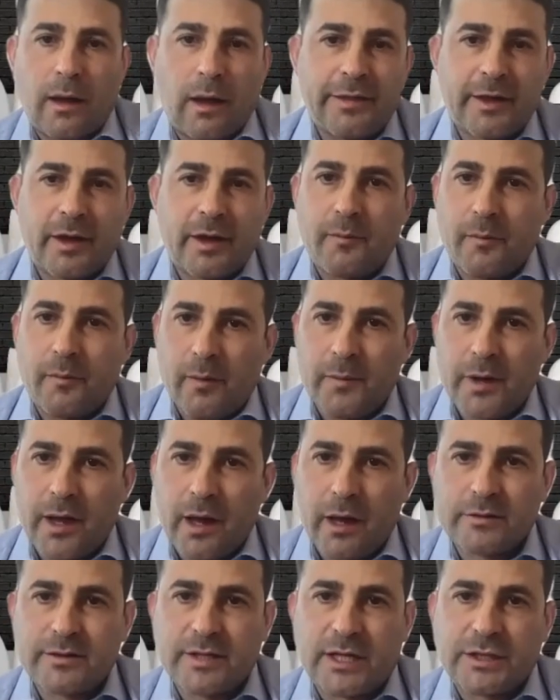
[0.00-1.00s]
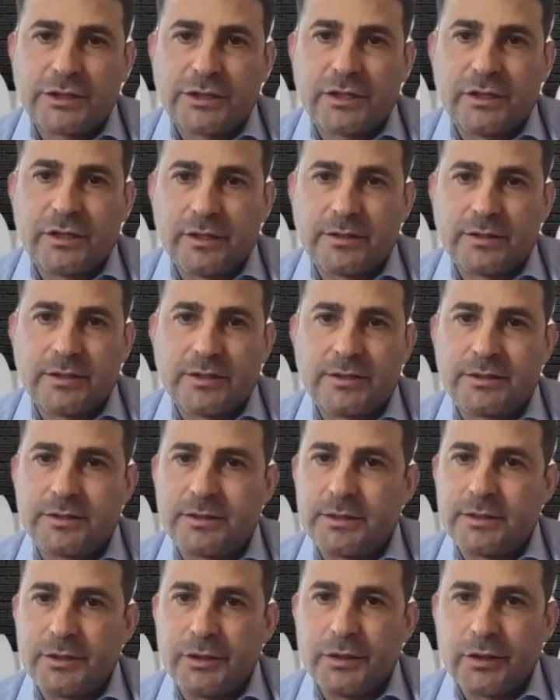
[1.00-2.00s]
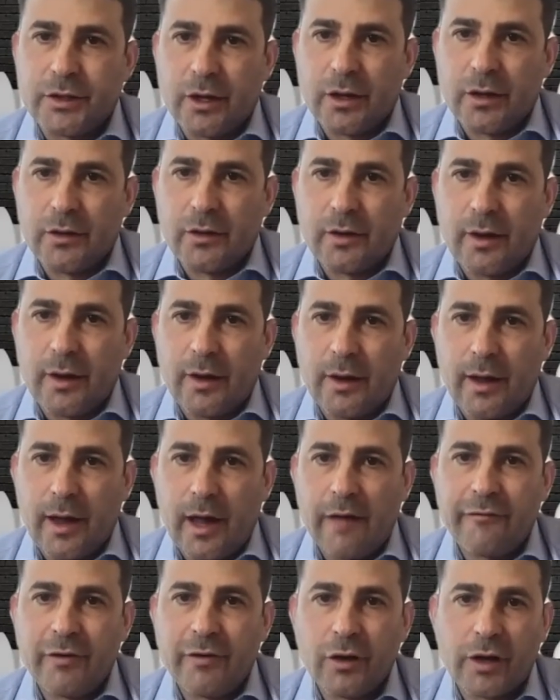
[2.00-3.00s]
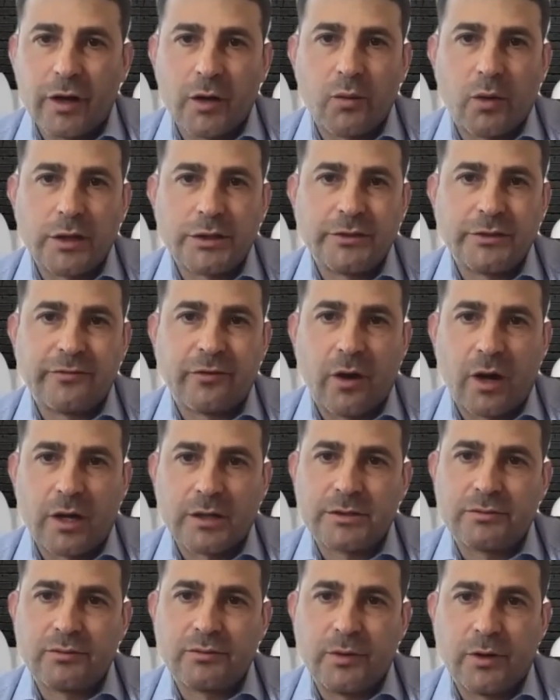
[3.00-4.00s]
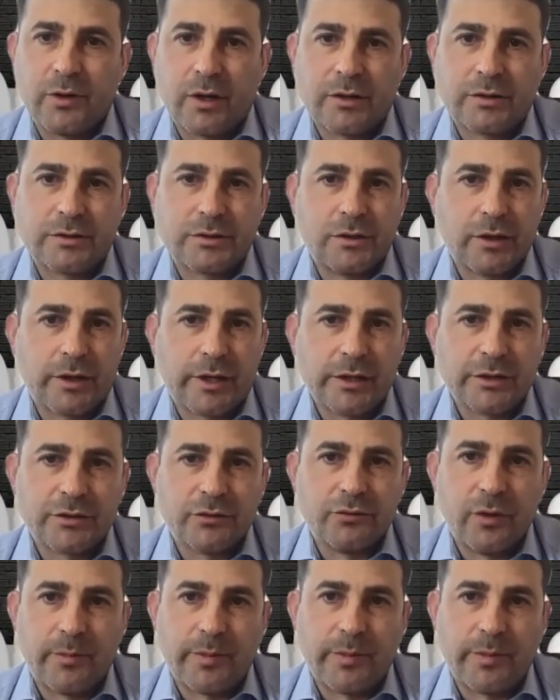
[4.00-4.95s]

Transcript: I think Miguel touched on it is, have a look at what you've got. We're not looking to rip